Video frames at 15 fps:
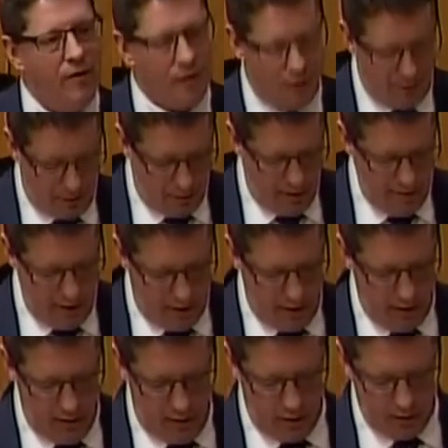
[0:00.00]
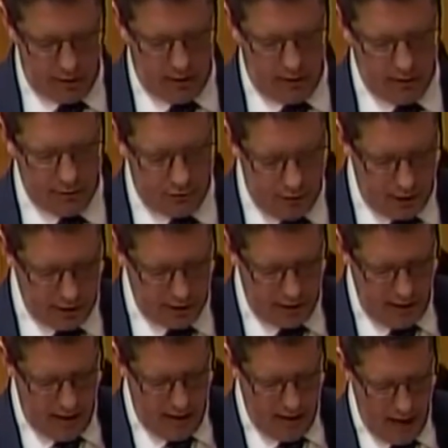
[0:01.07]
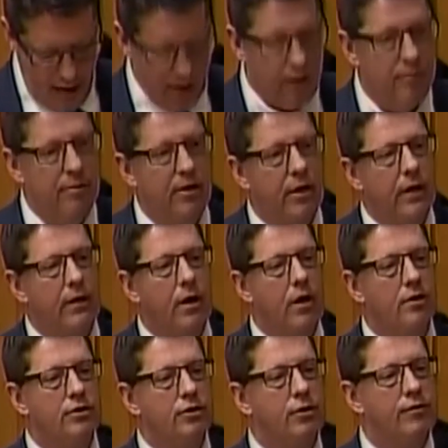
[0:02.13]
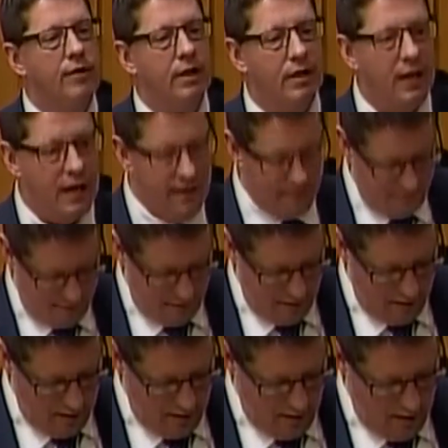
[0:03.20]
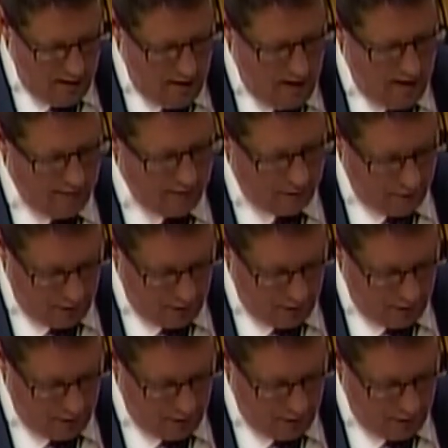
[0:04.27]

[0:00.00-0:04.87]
over $30 million on construction and $100 million over the life of the